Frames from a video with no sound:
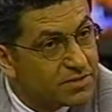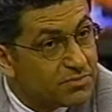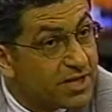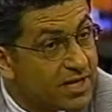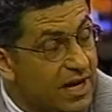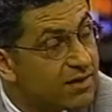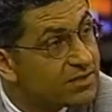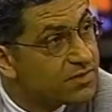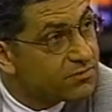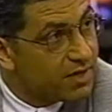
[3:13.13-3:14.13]
springing
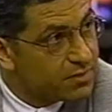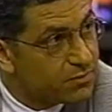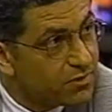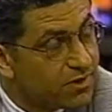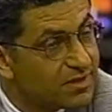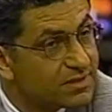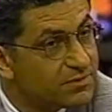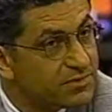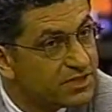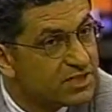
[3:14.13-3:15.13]
out throughout the world,
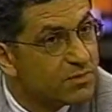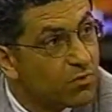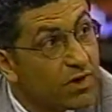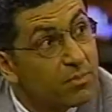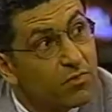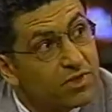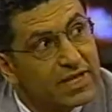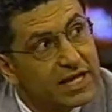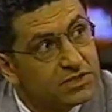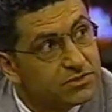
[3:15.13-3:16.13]
we see more and more
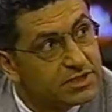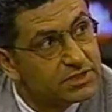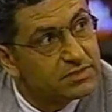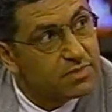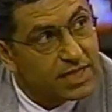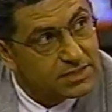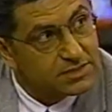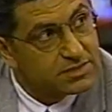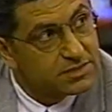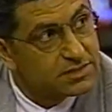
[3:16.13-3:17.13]
dangerous
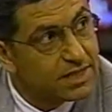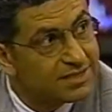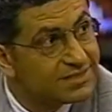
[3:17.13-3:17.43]
places,